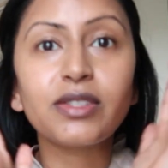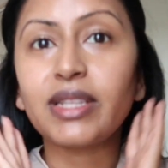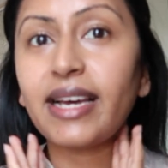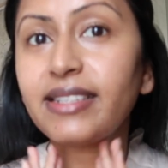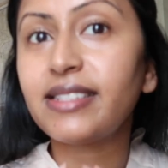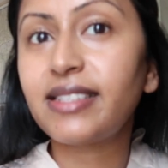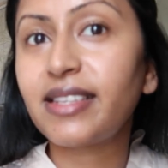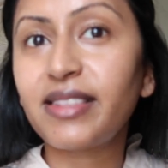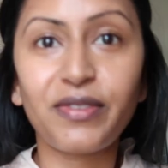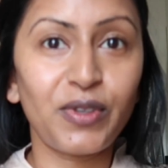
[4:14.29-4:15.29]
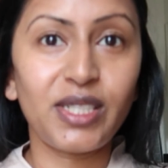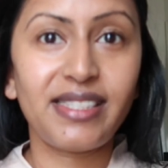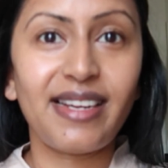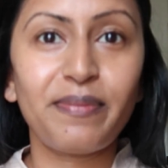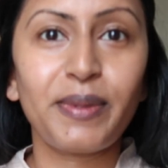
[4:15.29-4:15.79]
so that is the first
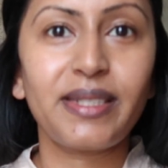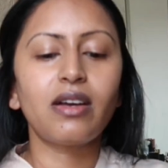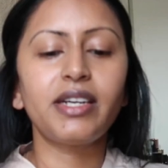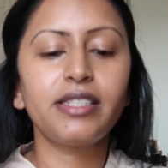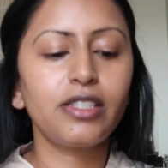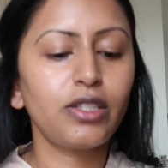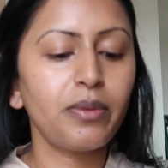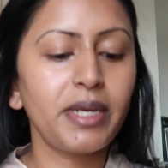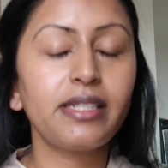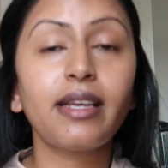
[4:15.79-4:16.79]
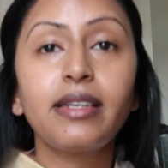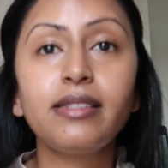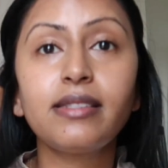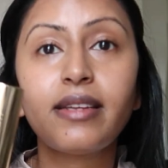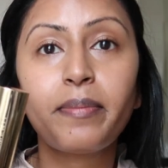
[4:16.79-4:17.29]
step. All right, so my
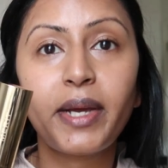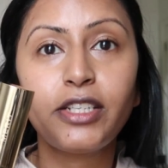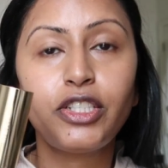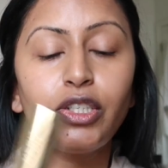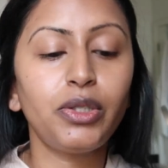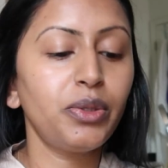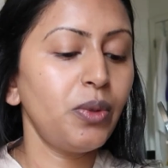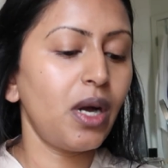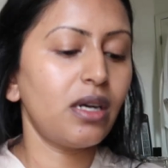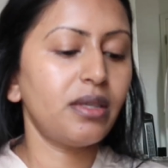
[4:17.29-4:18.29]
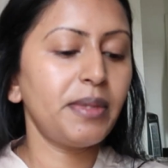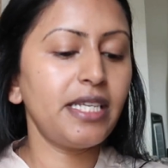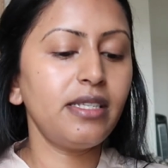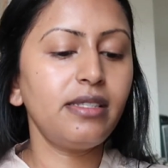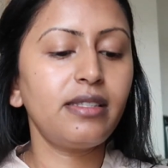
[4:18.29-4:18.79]
second step I do
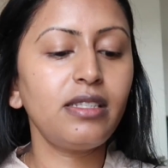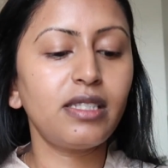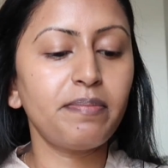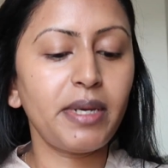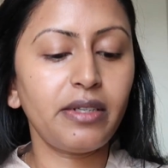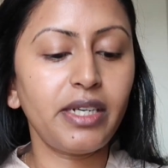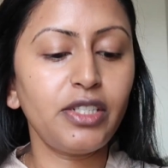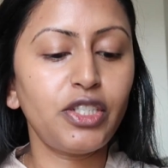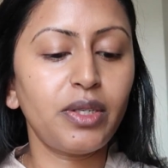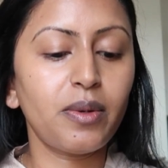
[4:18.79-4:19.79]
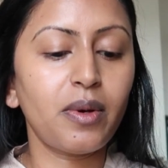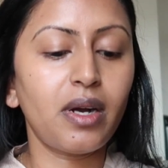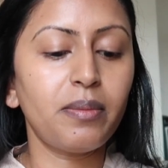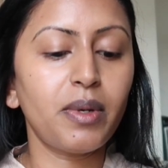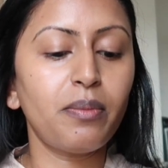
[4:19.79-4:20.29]
is this Merit
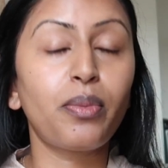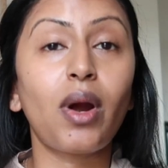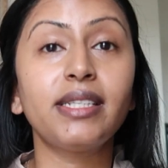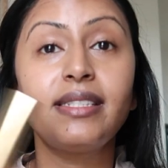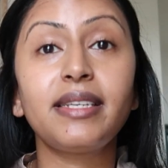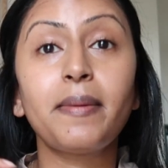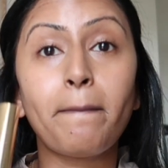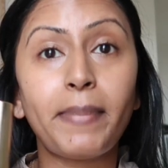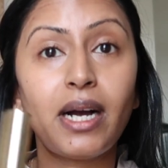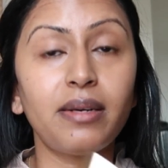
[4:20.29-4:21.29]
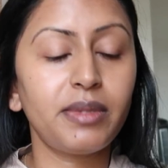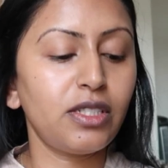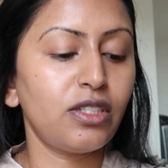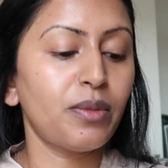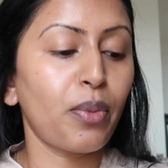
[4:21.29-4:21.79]
bronzing balm.
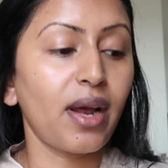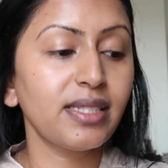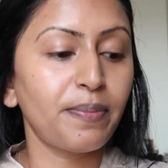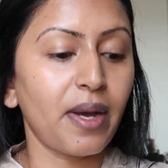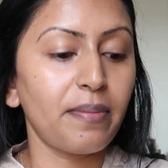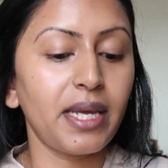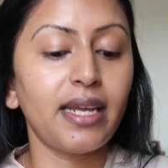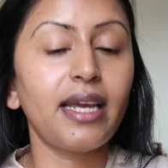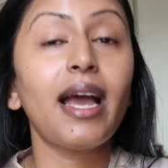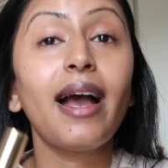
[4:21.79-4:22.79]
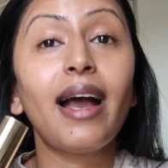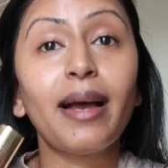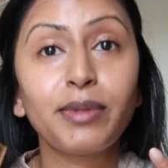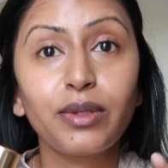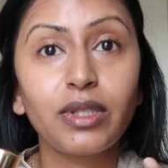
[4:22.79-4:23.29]
This is a bronze balm, and I
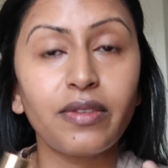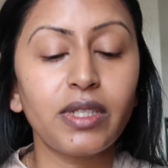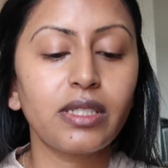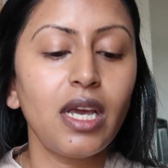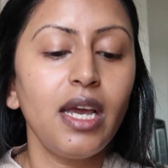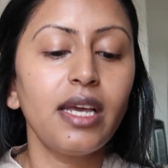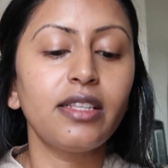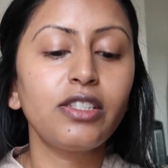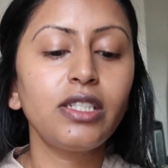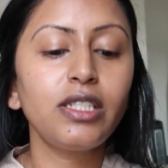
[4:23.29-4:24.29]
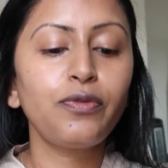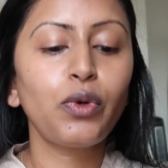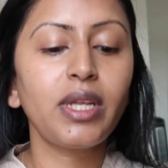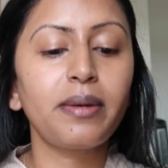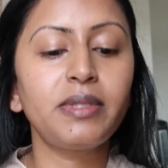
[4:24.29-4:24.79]
absolutely love this. This is
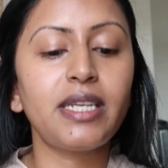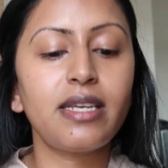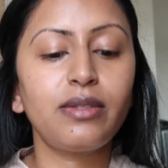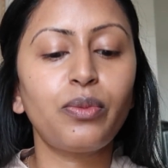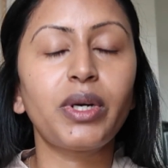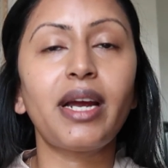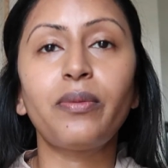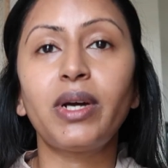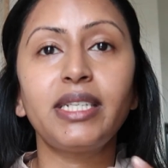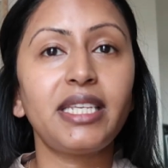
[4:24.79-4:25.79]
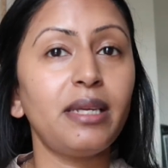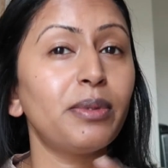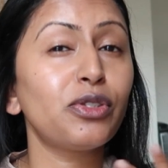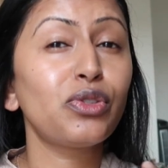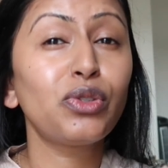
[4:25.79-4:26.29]
for like days where I want to
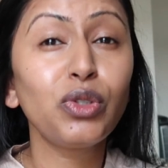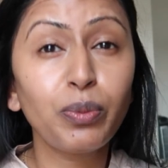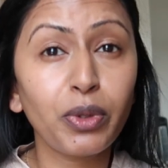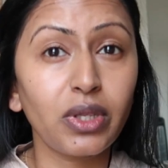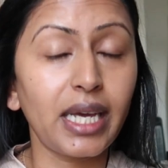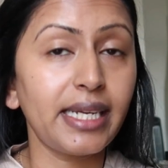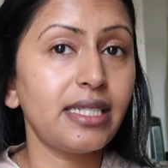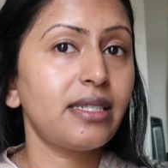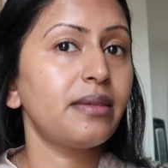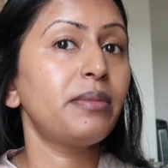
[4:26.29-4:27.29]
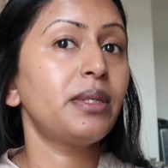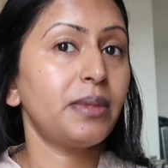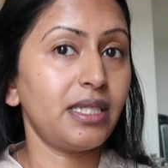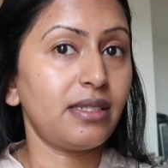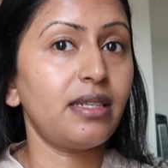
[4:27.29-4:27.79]
keep it super light,
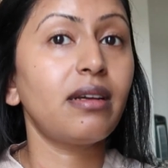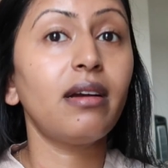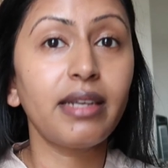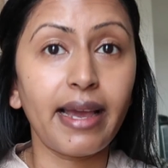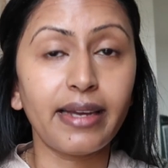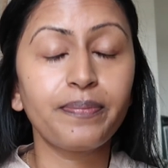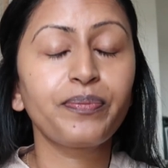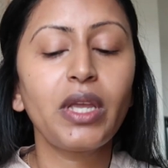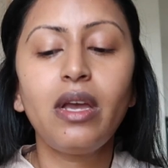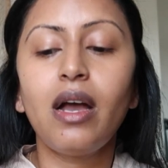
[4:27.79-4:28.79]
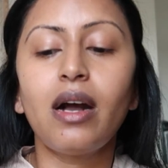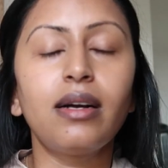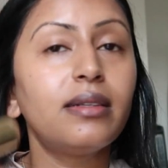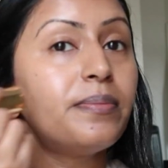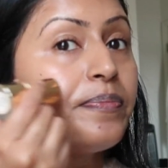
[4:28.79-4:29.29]
minimalistic again.
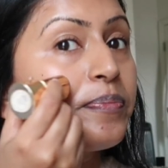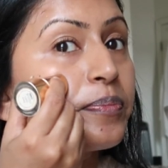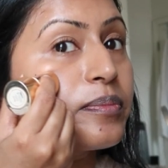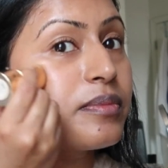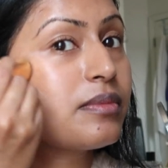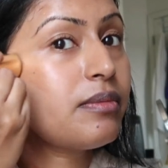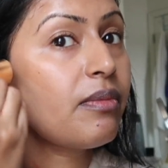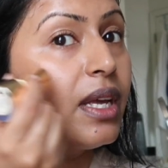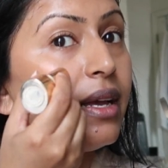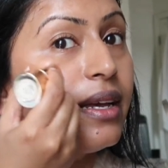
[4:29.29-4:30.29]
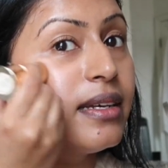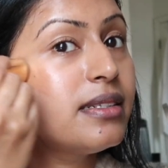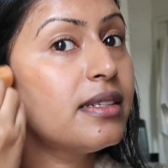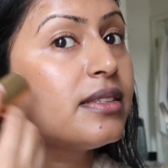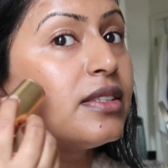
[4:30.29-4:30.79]

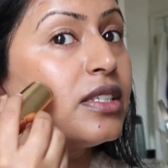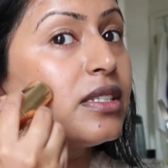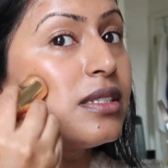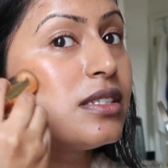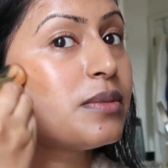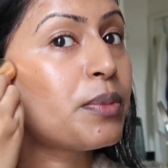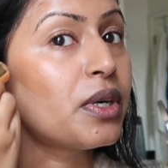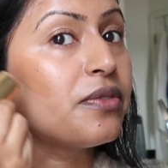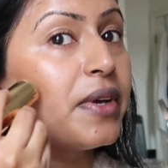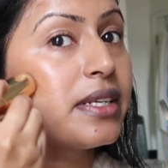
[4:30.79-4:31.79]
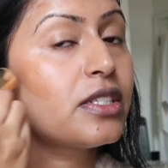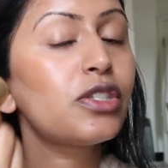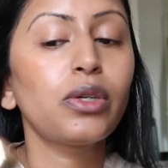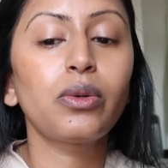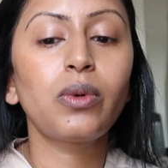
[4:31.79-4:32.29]
And this is perfect.
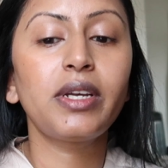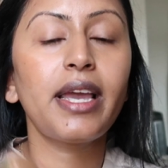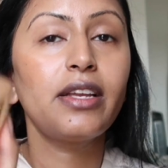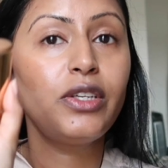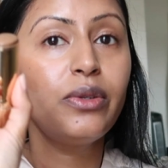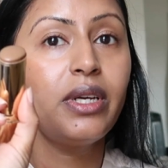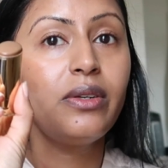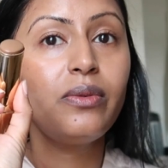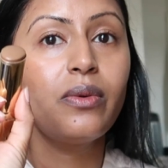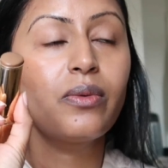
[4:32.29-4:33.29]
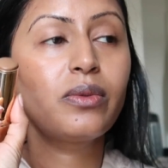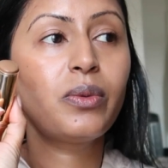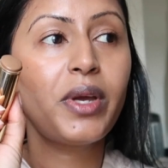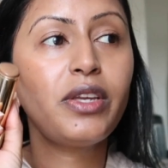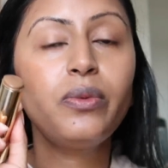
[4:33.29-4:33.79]
So again, you can,
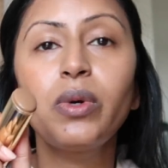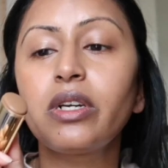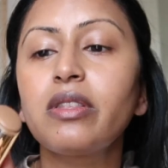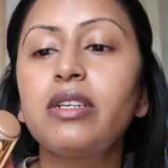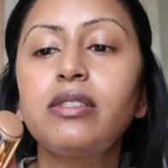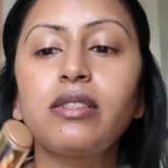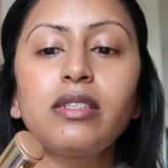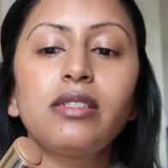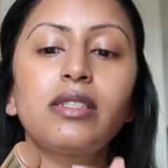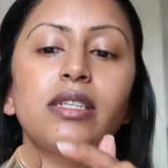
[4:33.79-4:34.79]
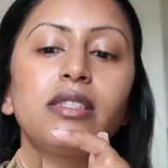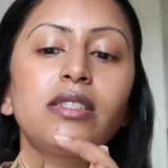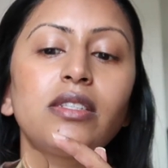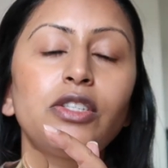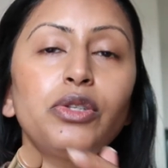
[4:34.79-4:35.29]
the way you wear this is
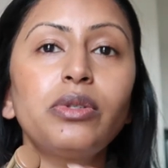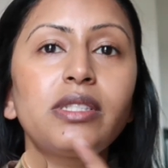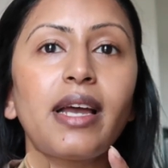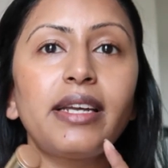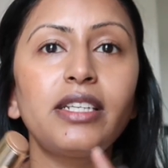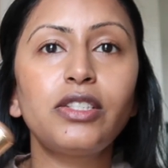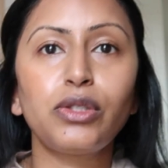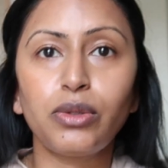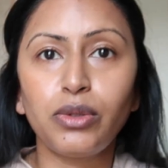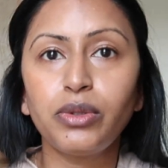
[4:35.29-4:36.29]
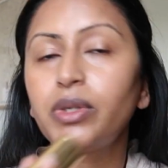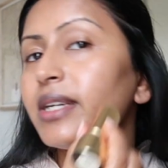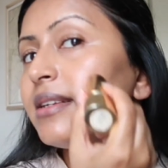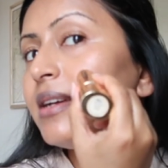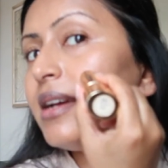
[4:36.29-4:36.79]
it's dual-sided, so you
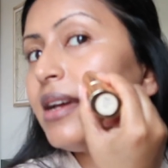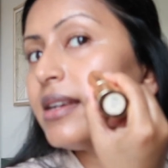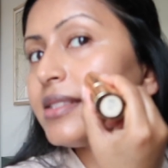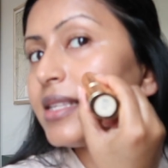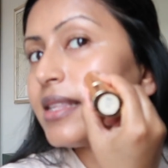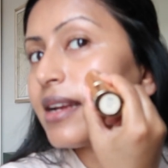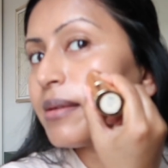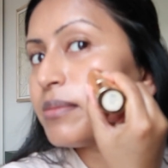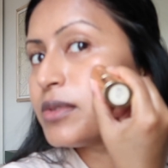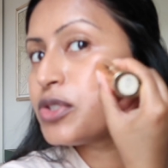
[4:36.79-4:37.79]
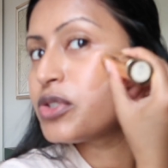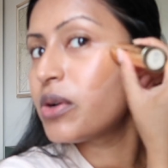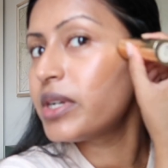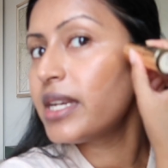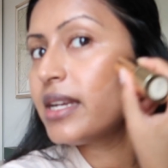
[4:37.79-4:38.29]
can see that I'm
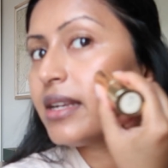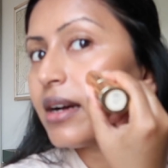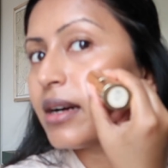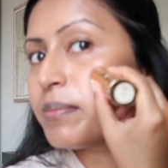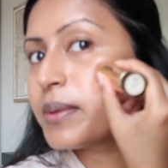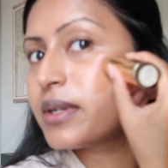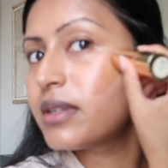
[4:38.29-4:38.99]
stroking it up